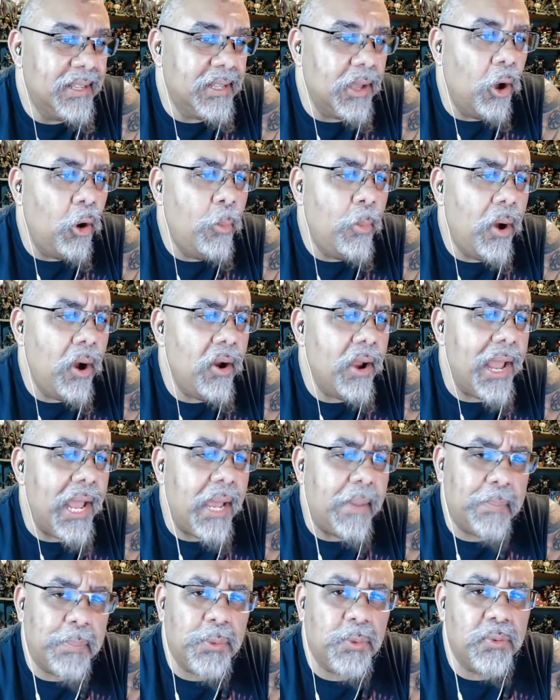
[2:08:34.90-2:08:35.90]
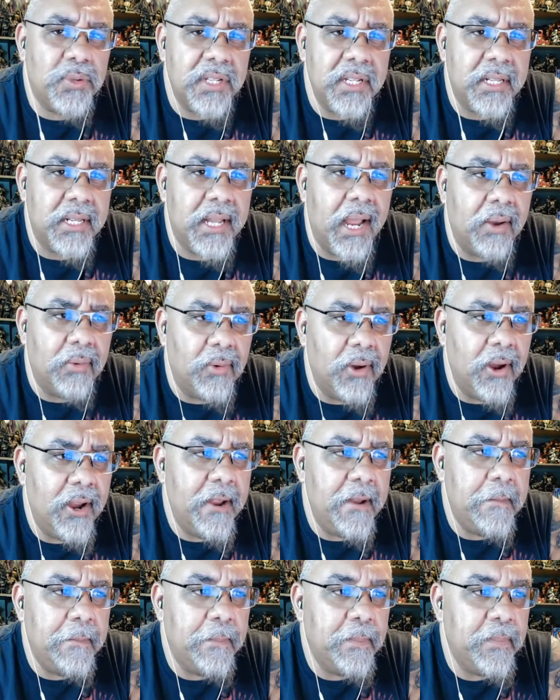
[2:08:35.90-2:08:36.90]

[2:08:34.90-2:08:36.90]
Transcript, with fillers: Omar Epps was in that, right?